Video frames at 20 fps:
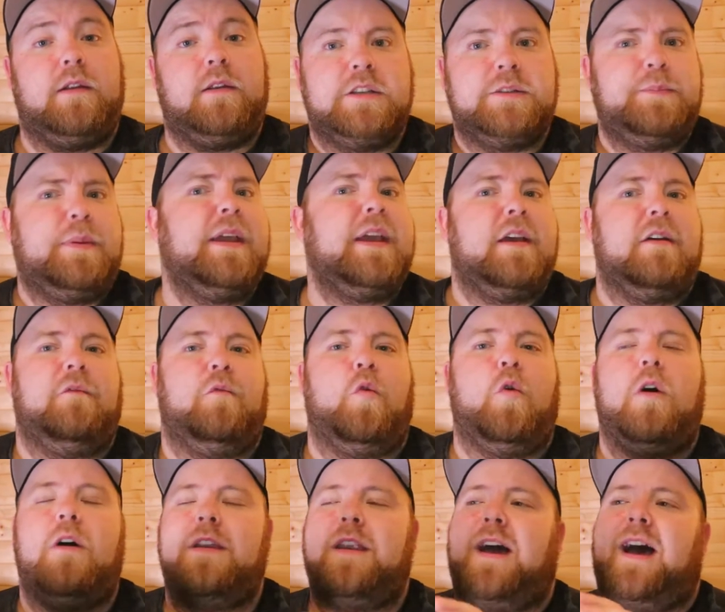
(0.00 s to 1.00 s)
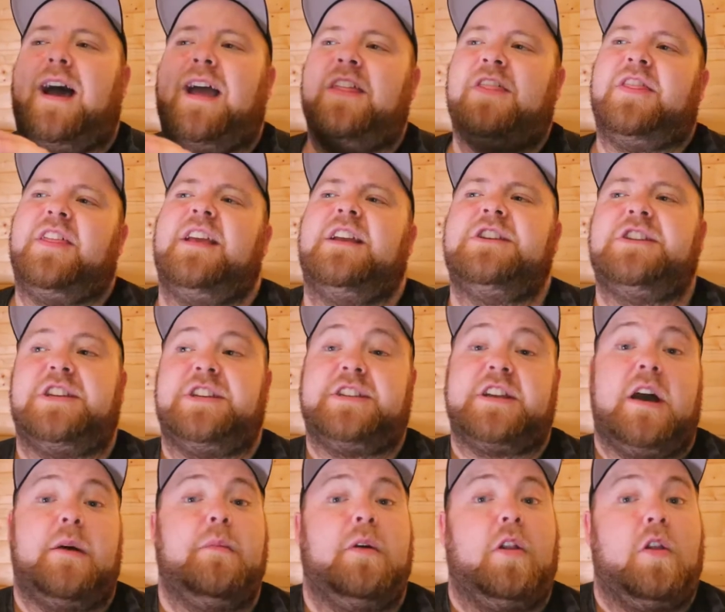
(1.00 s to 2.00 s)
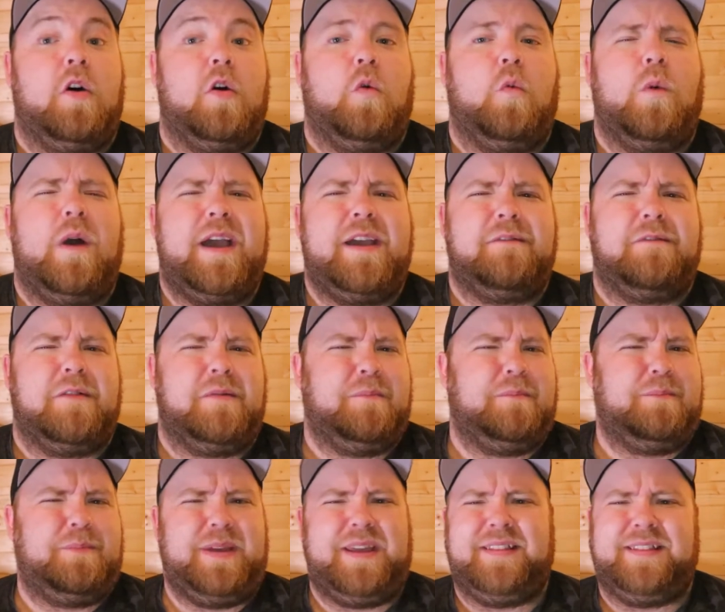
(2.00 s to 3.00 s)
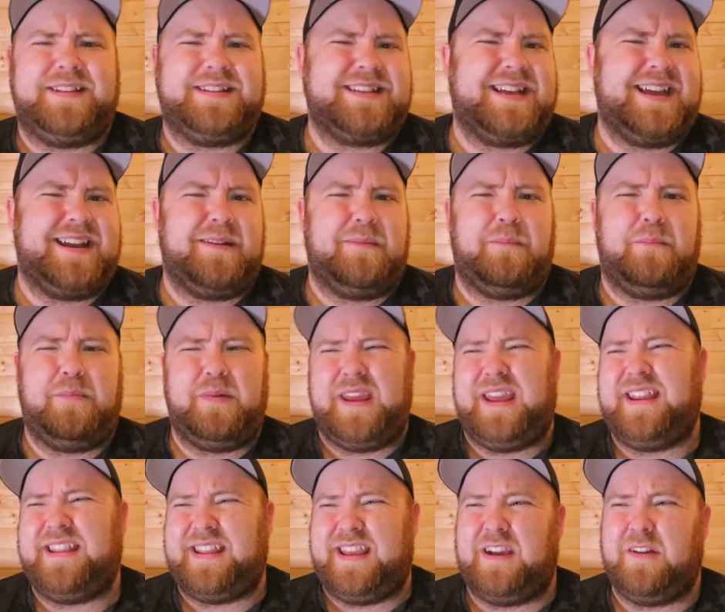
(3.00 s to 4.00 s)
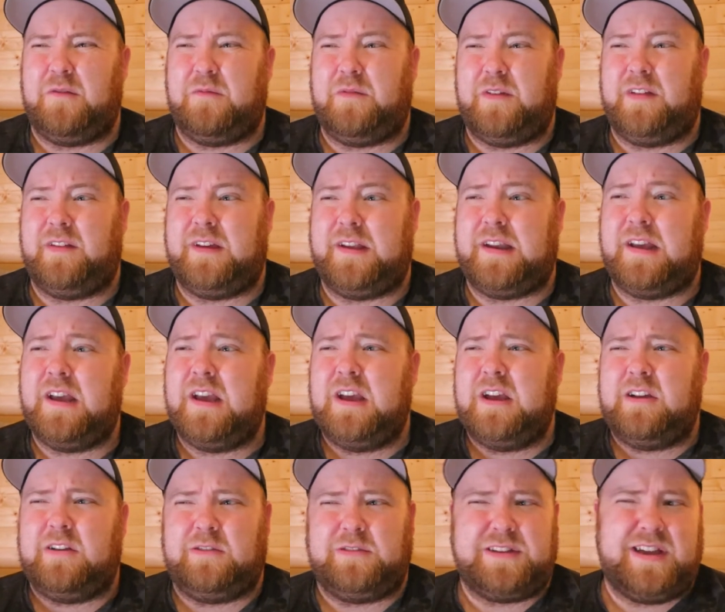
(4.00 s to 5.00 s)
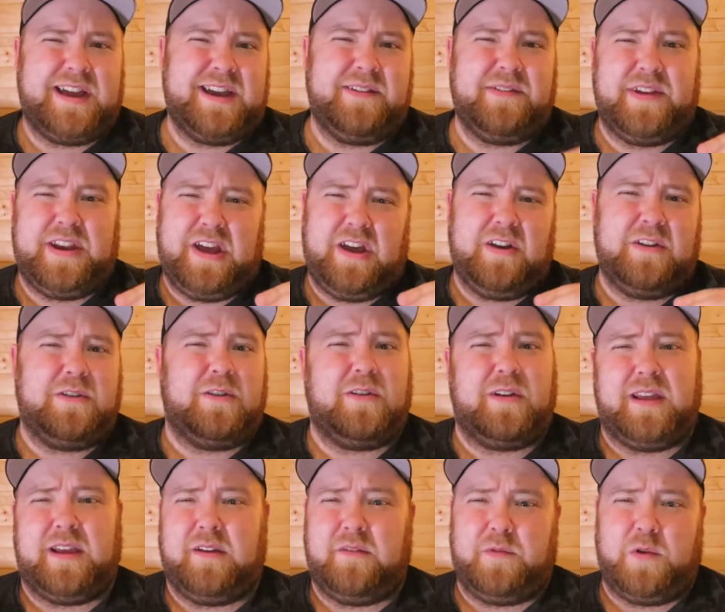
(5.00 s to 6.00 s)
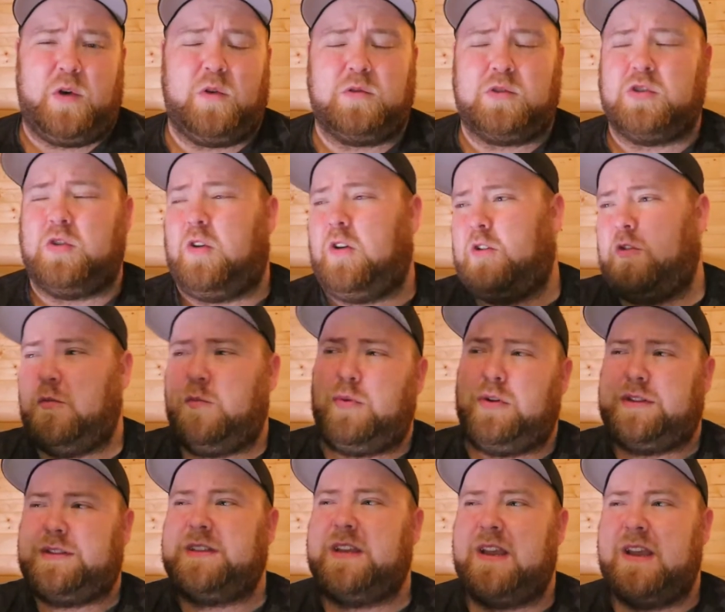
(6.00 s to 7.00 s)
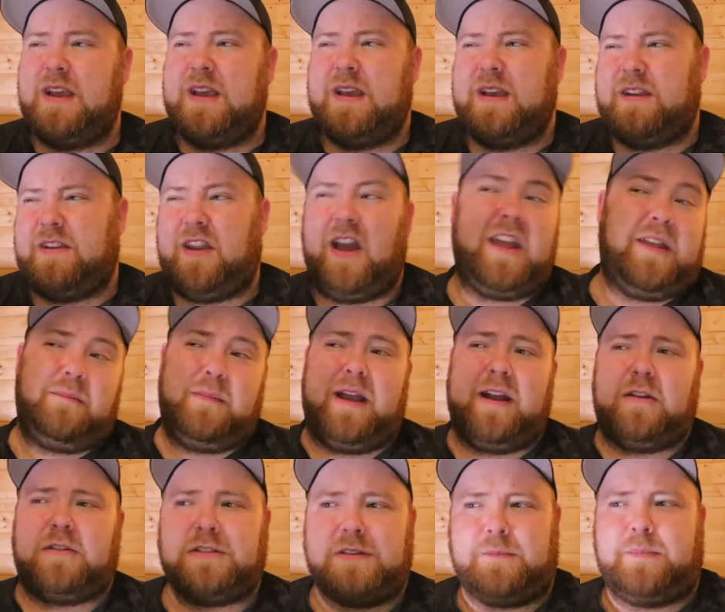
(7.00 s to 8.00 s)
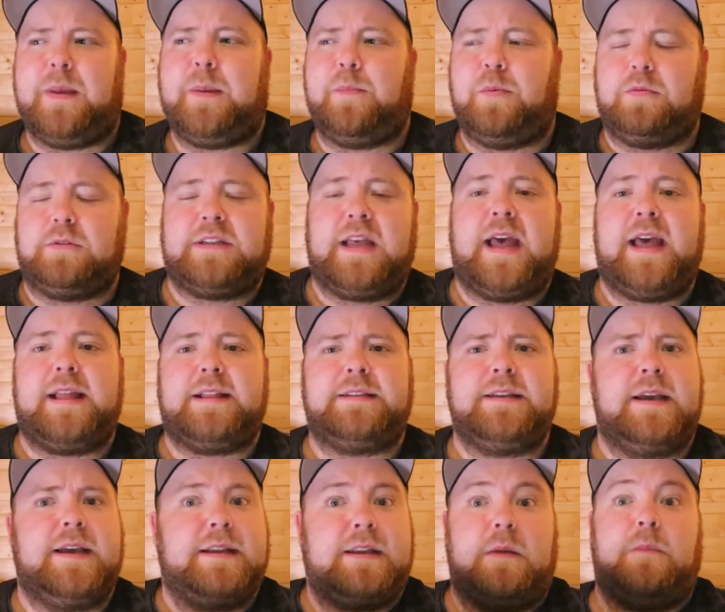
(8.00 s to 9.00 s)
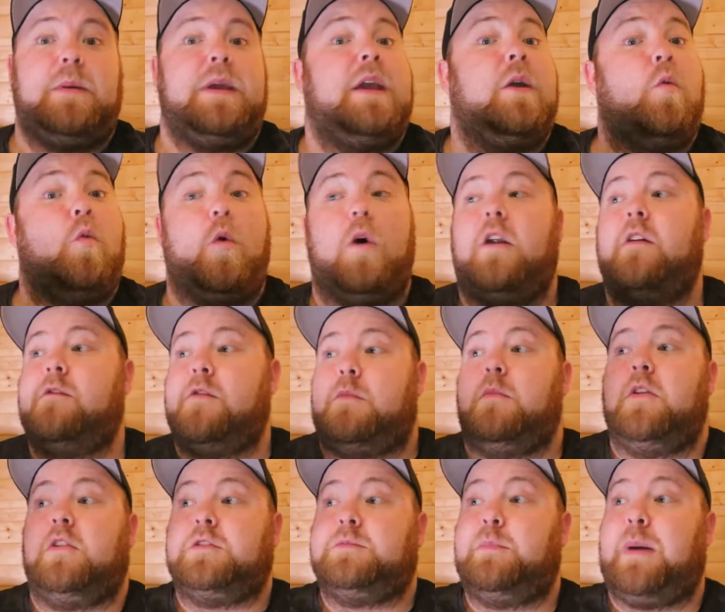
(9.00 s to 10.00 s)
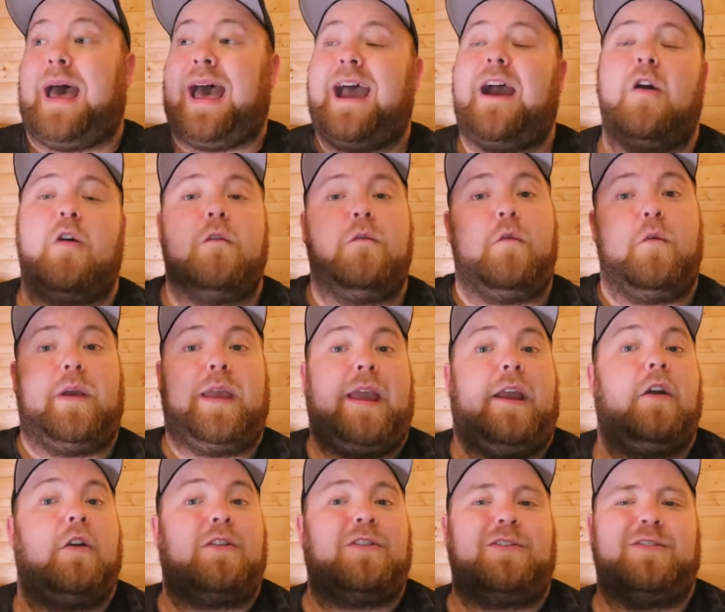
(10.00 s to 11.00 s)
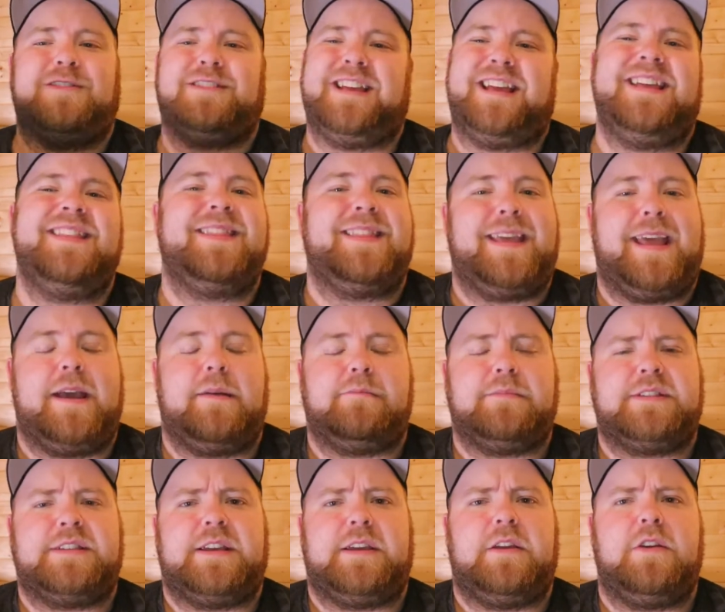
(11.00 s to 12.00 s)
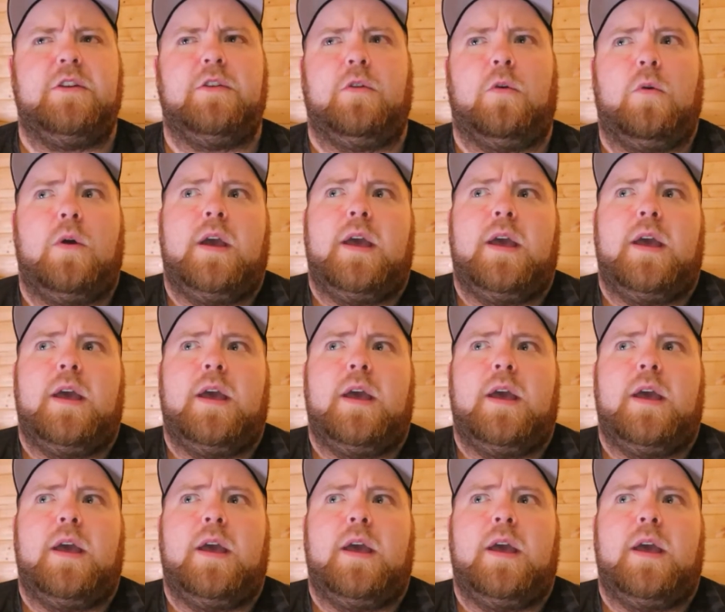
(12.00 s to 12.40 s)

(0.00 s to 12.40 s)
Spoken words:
Speaking of Wanda, I think she's come a long way from being this kind of B-tier villain who's kind of an underling of Ultron who puts nightmares in people's heads to being one of the most powerful characters in the MCU.